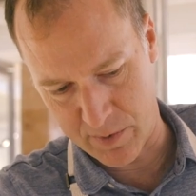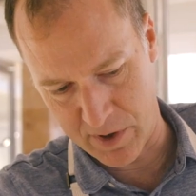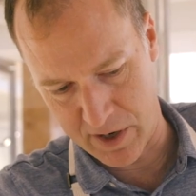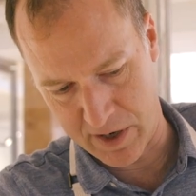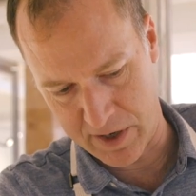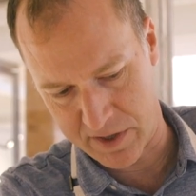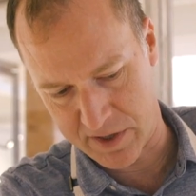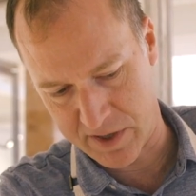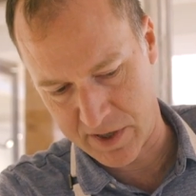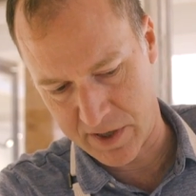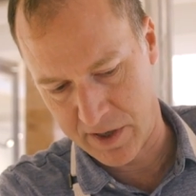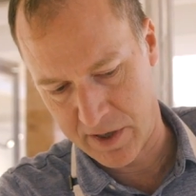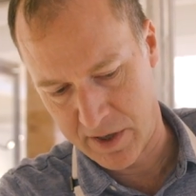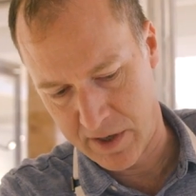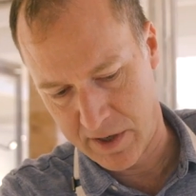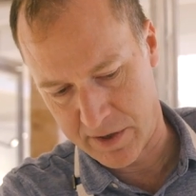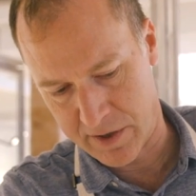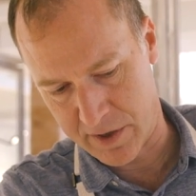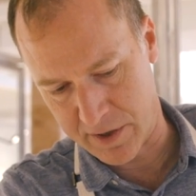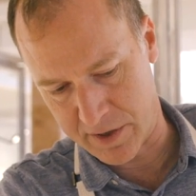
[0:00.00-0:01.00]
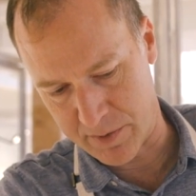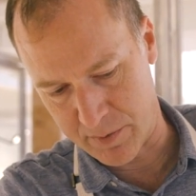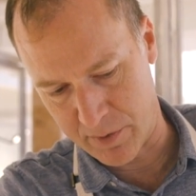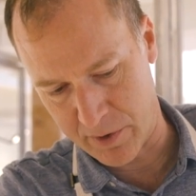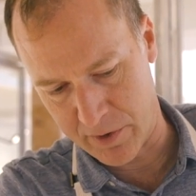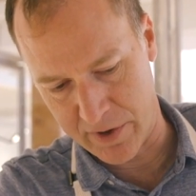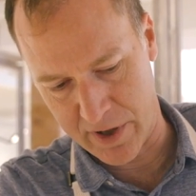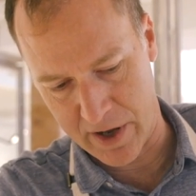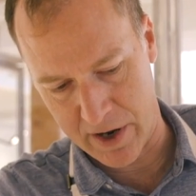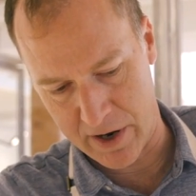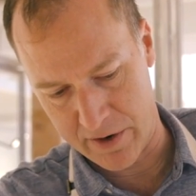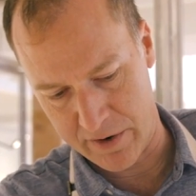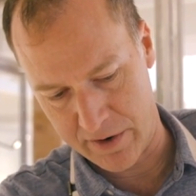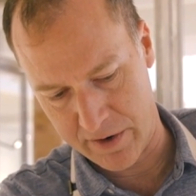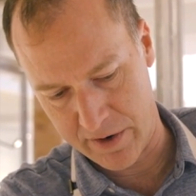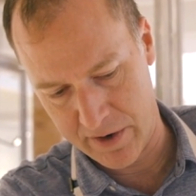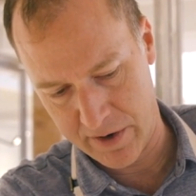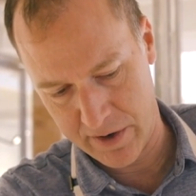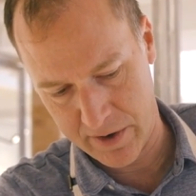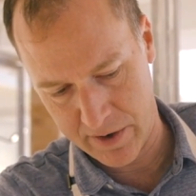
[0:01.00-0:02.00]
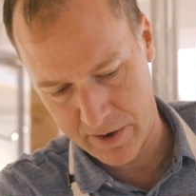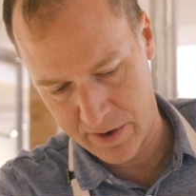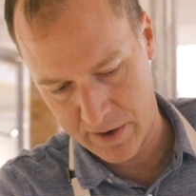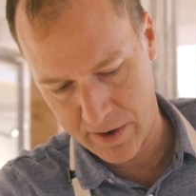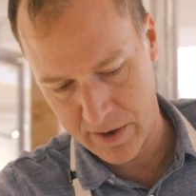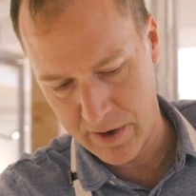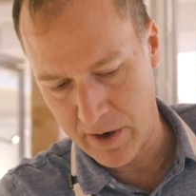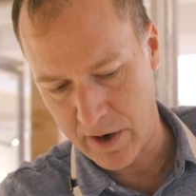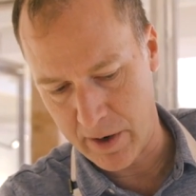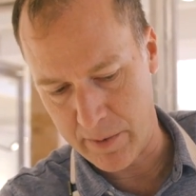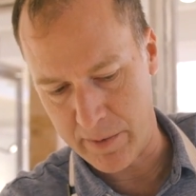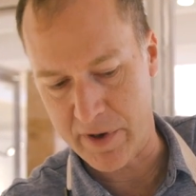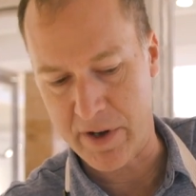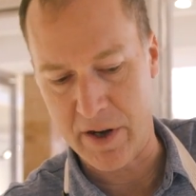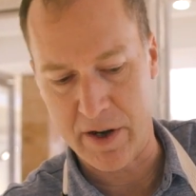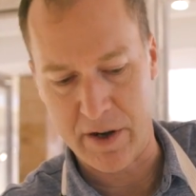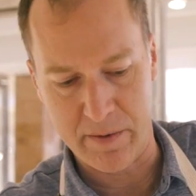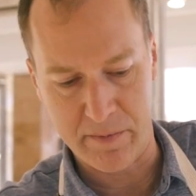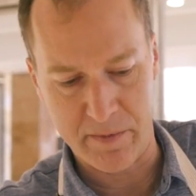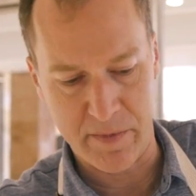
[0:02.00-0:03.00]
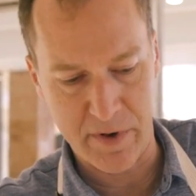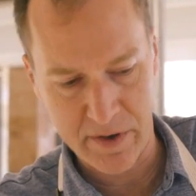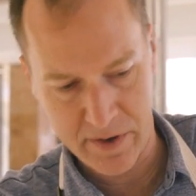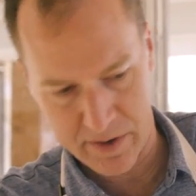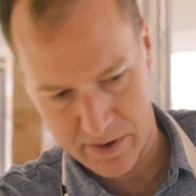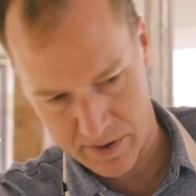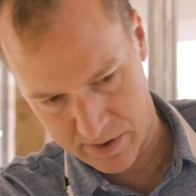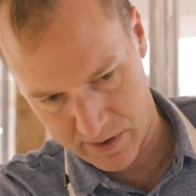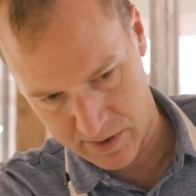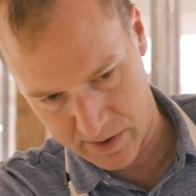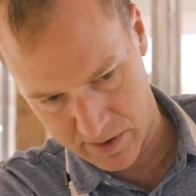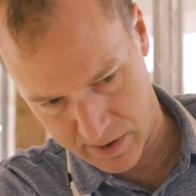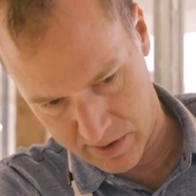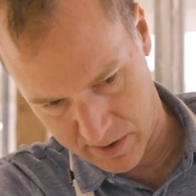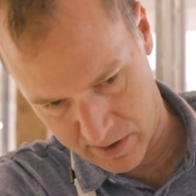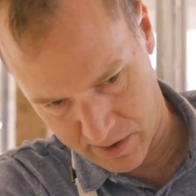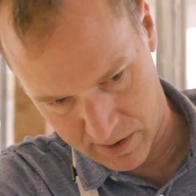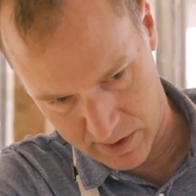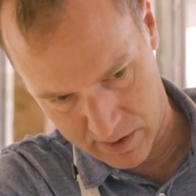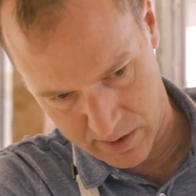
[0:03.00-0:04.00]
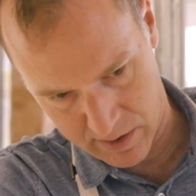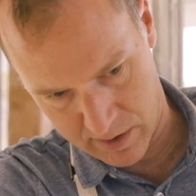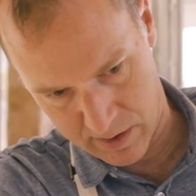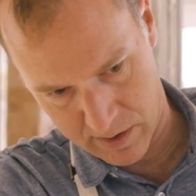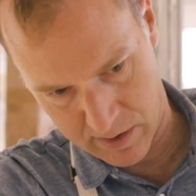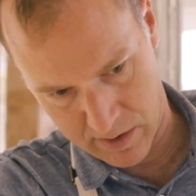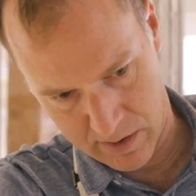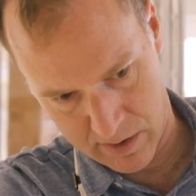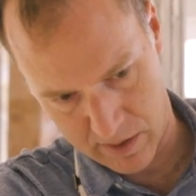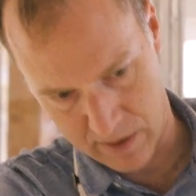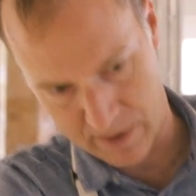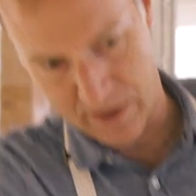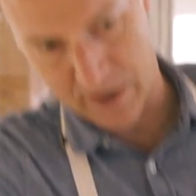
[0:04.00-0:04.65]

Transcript: base to smooth out and become a